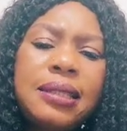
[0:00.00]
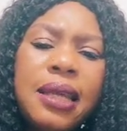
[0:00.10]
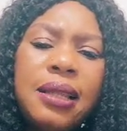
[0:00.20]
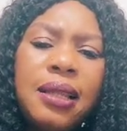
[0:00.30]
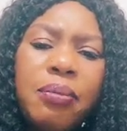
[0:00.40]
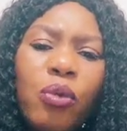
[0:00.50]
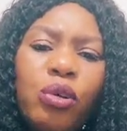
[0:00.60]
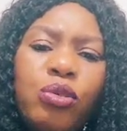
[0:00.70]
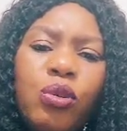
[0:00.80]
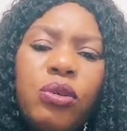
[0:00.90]
the
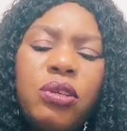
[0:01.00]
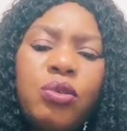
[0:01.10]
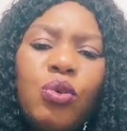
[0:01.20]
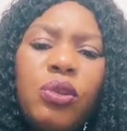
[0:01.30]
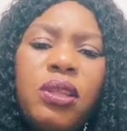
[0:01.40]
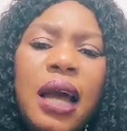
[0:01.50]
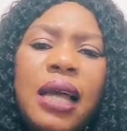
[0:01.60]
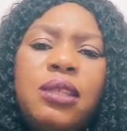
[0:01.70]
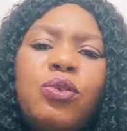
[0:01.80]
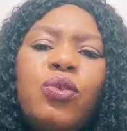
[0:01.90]
muzzle is so
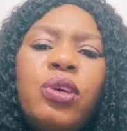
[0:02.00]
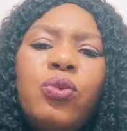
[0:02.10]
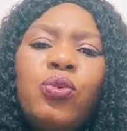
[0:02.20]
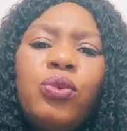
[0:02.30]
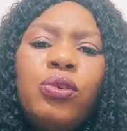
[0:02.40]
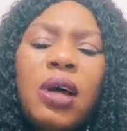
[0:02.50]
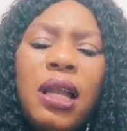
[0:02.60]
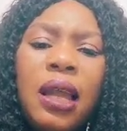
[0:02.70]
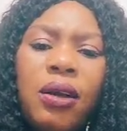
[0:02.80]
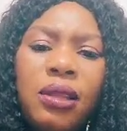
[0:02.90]
tight, so it wouldn't
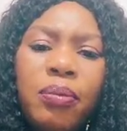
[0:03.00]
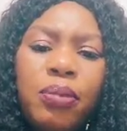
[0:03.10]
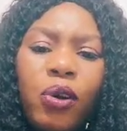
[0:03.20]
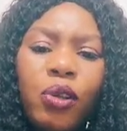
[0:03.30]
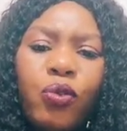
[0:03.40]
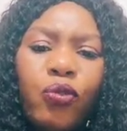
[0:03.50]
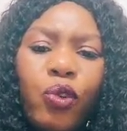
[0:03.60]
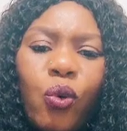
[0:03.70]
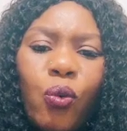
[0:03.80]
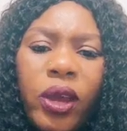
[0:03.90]
allow the blood to
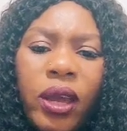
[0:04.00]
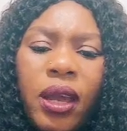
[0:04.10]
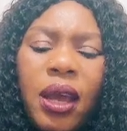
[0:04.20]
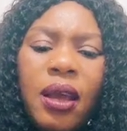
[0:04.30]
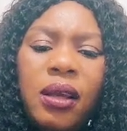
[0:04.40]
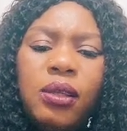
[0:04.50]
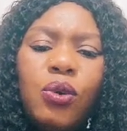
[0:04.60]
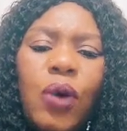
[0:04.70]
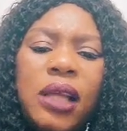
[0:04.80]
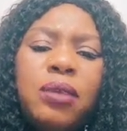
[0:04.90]
flow well.
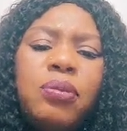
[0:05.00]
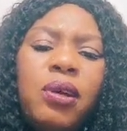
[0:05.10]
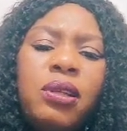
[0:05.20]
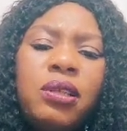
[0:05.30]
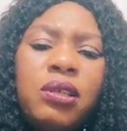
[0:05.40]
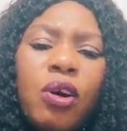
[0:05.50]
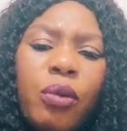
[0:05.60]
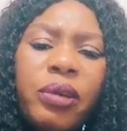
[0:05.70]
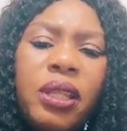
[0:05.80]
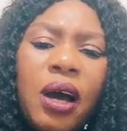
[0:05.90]
So as the blood is
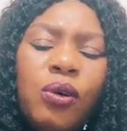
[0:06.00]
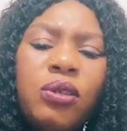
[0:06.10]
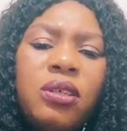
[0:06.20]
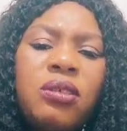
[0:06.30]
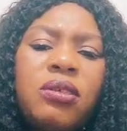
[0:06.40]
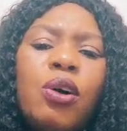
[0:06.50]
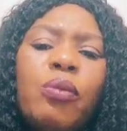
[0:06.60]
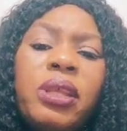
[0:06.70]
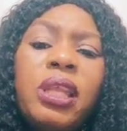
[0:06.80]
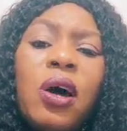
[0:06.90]
coming out, it's
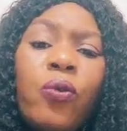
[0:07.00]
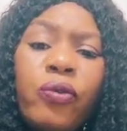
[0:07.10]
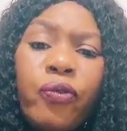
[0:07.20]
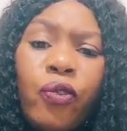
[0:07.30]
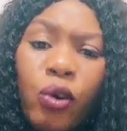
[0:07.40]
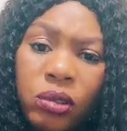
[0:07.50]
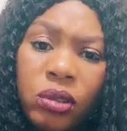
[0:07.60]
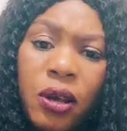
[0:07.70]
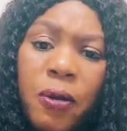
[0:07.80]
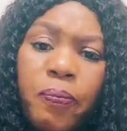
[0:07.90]
coming out with
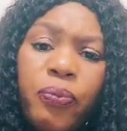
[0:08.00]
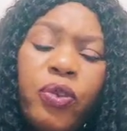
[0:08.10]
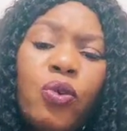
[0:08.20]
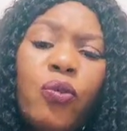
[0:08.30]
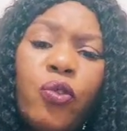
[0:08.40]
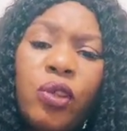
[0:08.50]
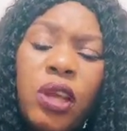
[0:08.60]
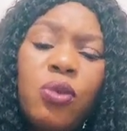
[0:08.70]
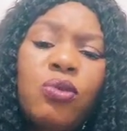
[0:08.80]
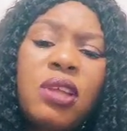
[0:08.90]
force. So from
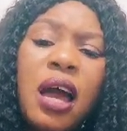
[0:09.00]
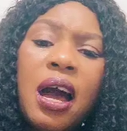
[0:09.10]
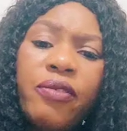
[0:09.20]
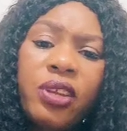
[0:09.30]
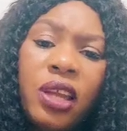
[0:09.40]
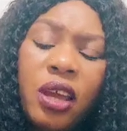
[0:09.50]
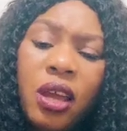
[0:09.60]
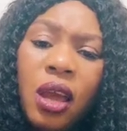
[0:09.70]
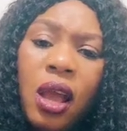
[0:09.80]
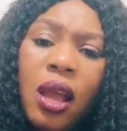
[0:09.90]
there you start having a
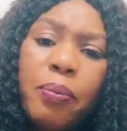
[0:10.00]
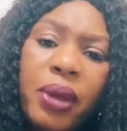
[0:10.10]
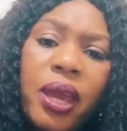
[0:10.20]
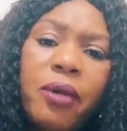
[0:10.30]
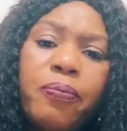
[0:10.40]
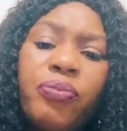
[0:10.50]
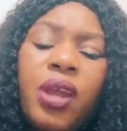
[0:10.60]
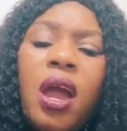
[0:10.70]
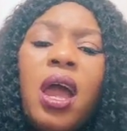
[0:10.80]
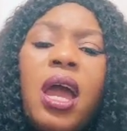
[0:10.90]
pain,
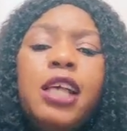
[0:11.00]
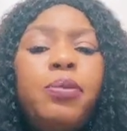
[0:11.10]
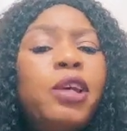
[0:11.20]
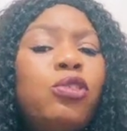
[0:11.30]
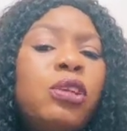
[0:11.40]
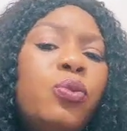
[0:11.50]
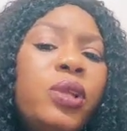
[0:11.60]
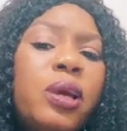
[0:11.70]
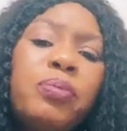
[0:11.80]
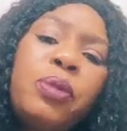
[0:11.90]
especially
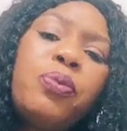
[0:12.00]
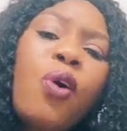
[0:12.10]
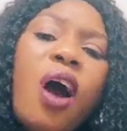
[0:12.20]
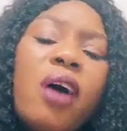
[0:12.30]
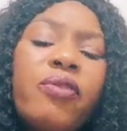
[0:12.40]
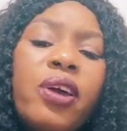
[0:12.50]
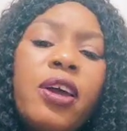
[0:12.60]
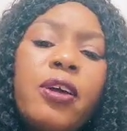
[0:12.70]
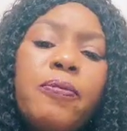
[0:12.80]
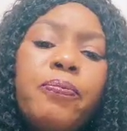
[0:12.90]
with the people
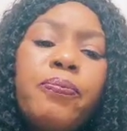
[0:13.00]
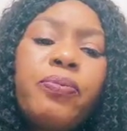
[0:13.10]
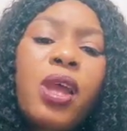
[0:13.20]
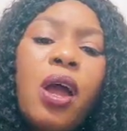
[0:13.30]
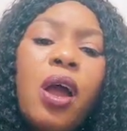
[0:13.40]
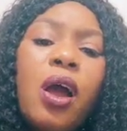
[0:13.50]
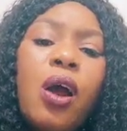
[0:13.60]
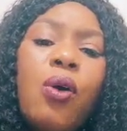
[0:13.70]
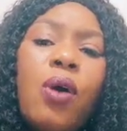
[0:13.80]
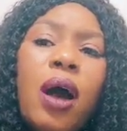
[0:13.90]

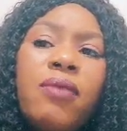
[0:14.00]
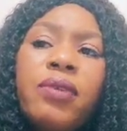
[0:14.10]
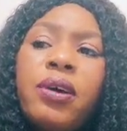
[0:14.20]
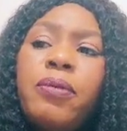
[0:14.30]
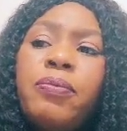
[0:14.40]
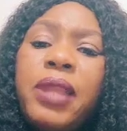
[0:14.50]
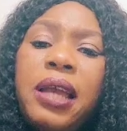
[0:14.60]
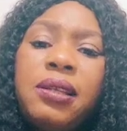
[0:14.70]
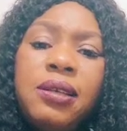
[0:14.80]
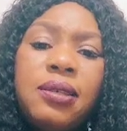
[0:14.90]
who have
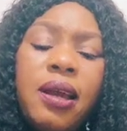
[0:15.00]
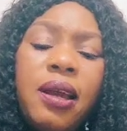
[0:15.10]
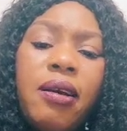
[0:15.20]
like this